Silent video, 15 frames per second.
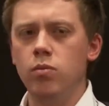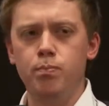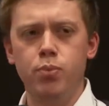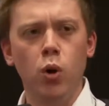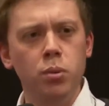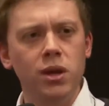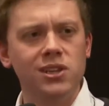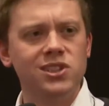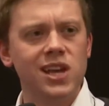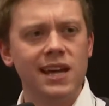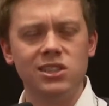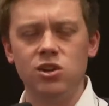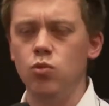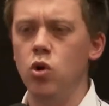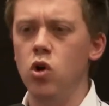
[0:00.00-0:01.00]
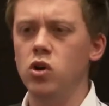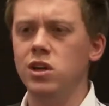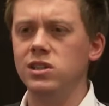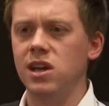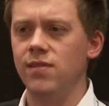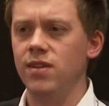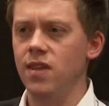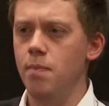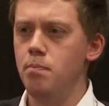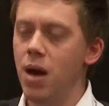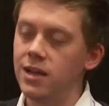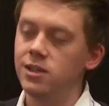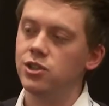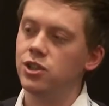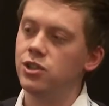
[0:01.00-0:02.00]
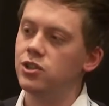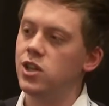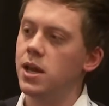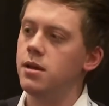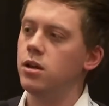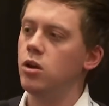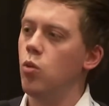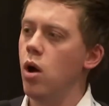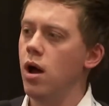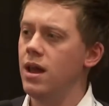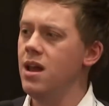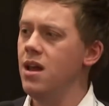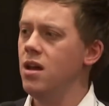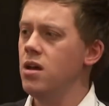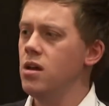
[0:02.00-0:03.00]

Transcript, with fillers: public sector workers having their pensions taken away.